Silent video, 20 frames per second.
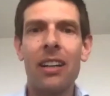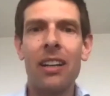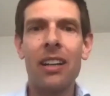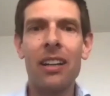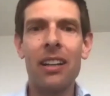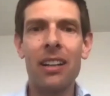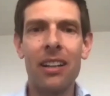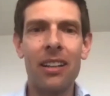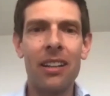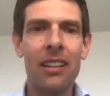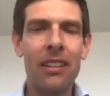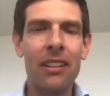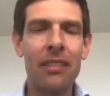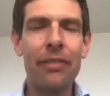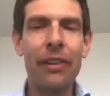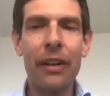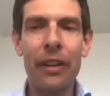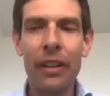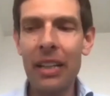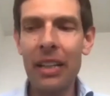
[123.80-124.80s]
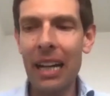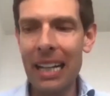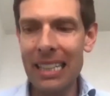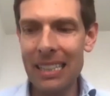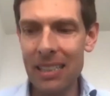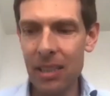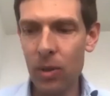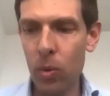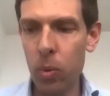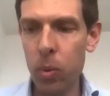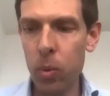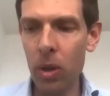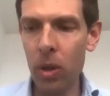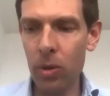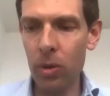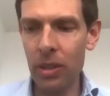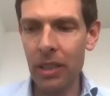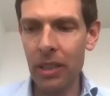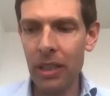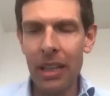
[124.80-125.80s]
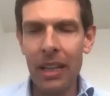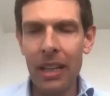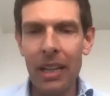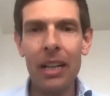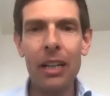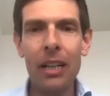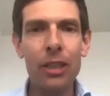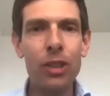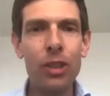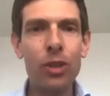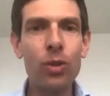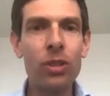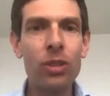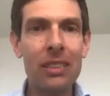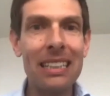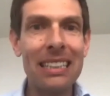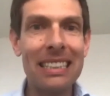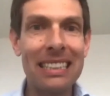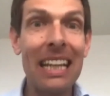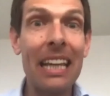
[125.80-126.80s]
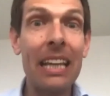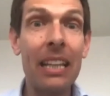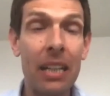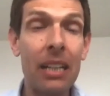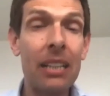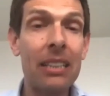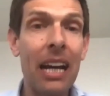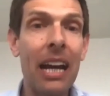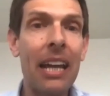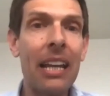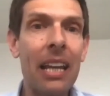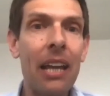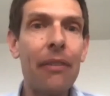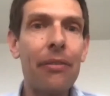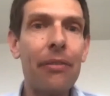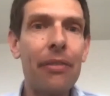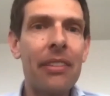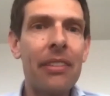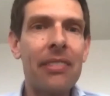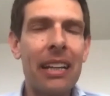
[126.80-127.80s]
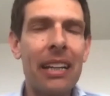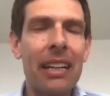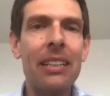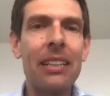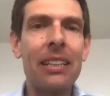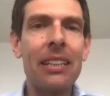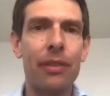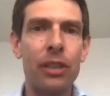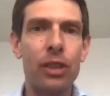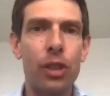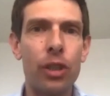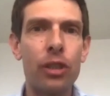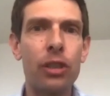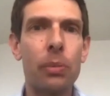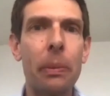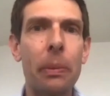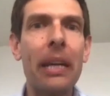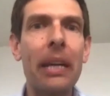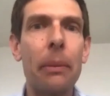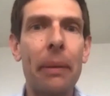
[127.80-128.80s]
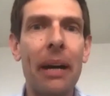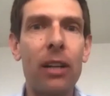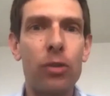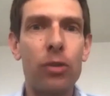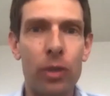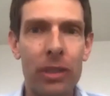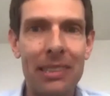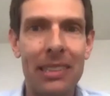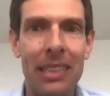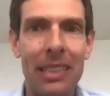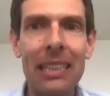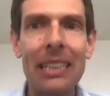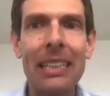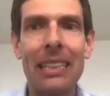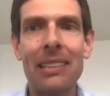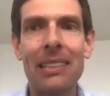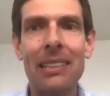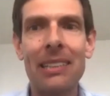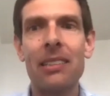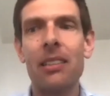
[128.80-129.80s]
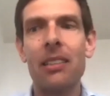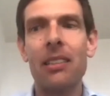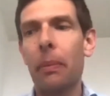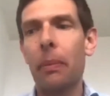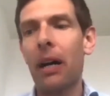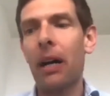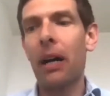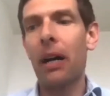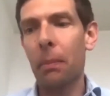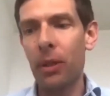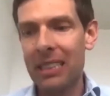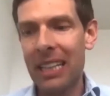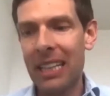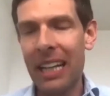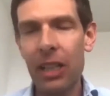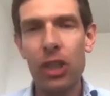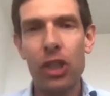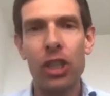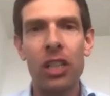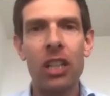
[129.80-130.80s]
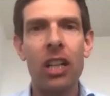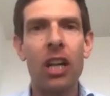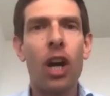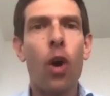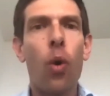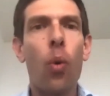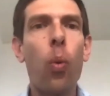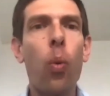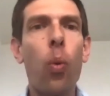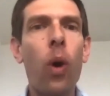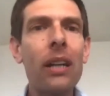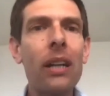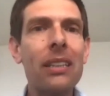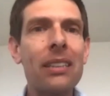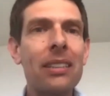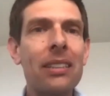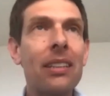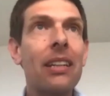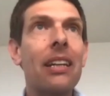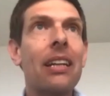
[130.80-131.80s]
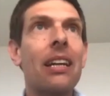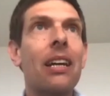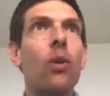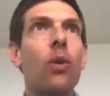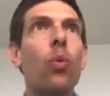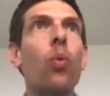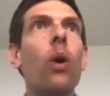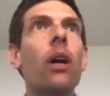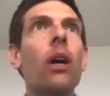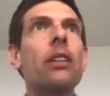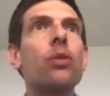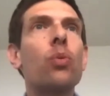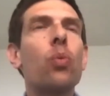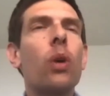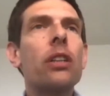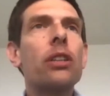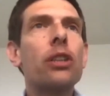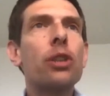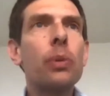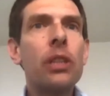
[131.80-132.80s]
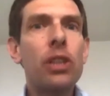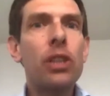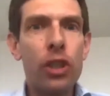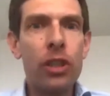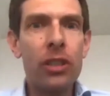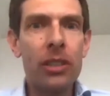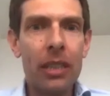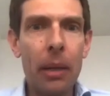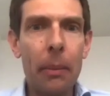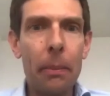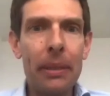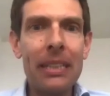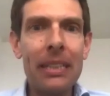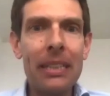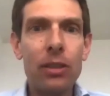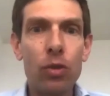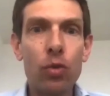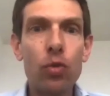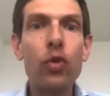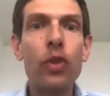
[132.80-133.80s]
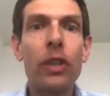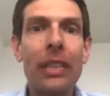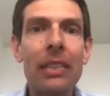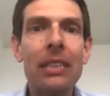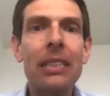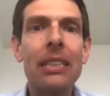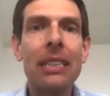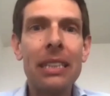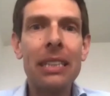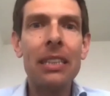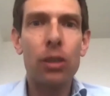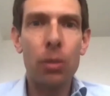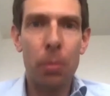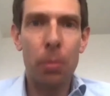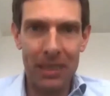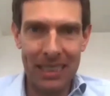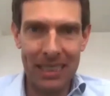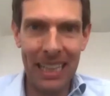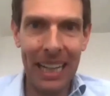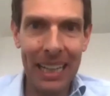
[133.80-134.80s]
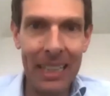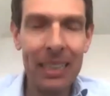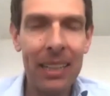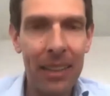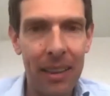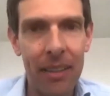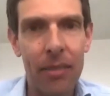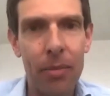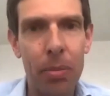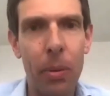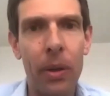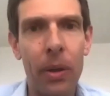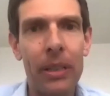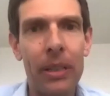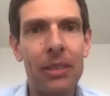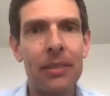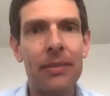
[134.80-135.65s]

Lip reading: A very nice quote. You say it. I love this idea of insurance being about resilience and about protection. What do insurance companies really need to protect at this point?